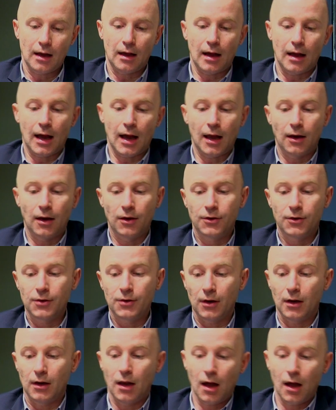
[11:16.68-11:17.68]

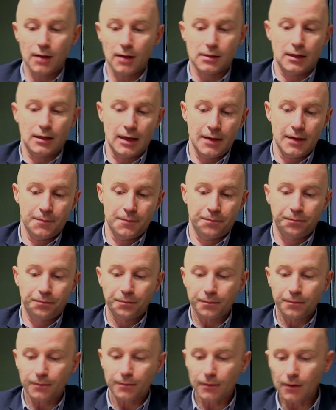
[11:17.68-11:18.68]
And lastly,
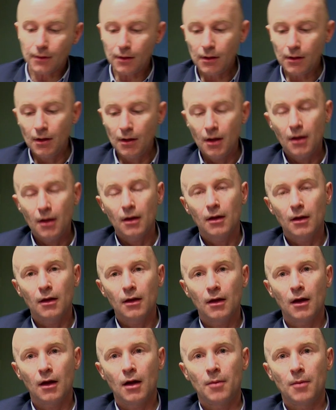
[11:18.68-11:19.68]

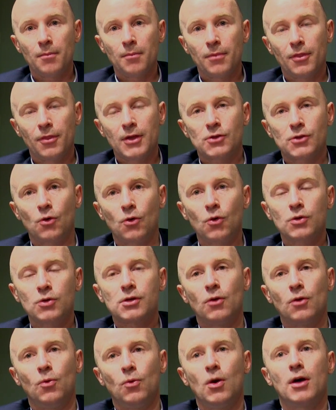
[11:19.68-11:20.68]
this
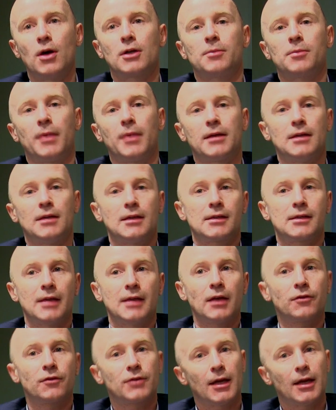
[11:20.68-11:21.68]
also works because
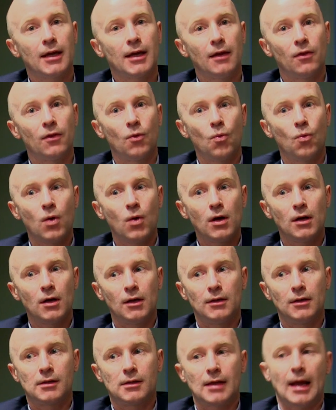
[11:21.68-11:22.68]
instead of taking the
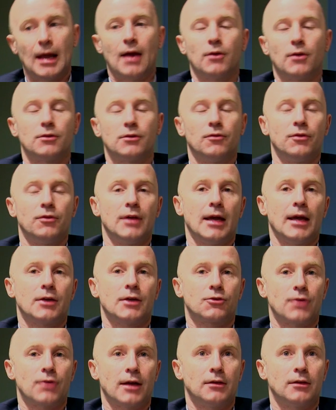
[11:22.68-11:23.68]
words out of the
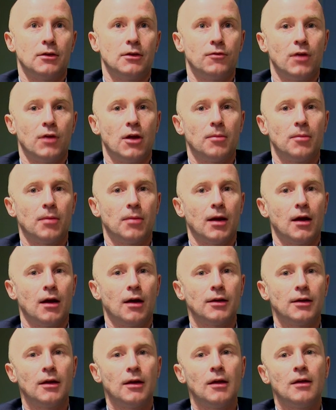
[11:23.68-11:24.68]
extract that you've learnt by
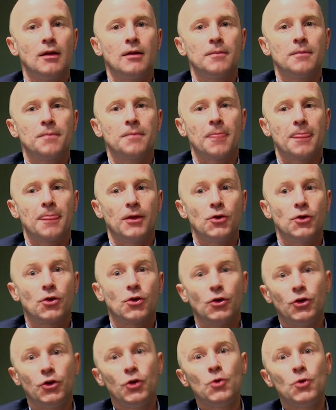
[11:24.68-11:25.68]
heart, you
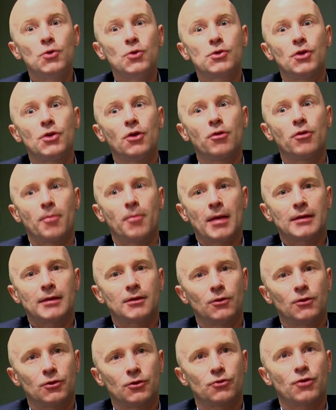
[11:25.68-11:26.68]
can use the
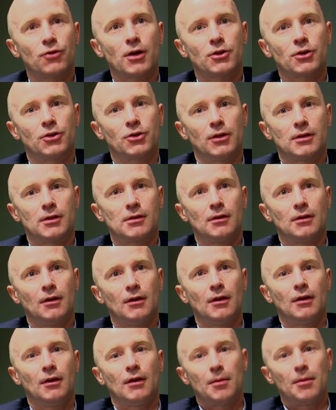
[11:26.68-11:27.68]
grammatical structures
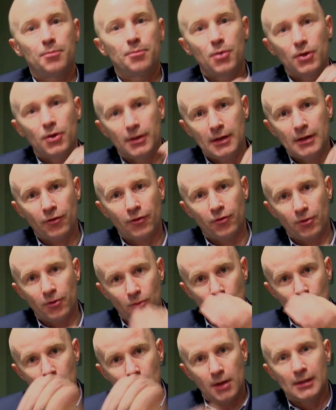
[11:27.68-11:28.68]
and put
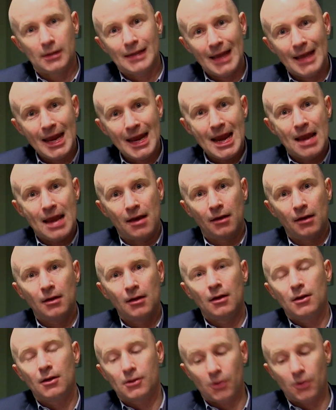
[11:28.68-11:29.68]
different words in.
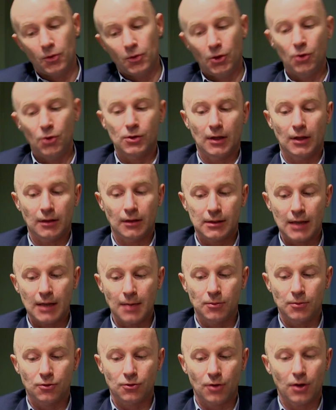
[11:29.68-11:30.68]
So using the
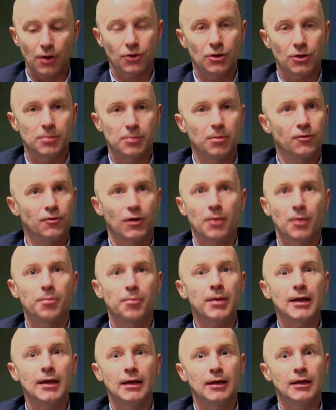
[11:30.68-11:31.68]
same structures but for
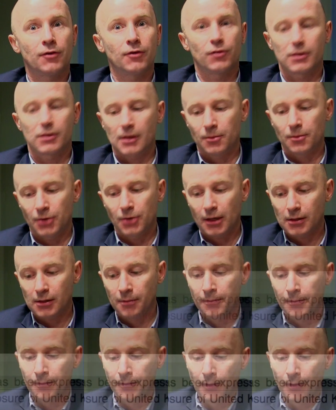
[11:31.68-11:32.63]
completely different subjects.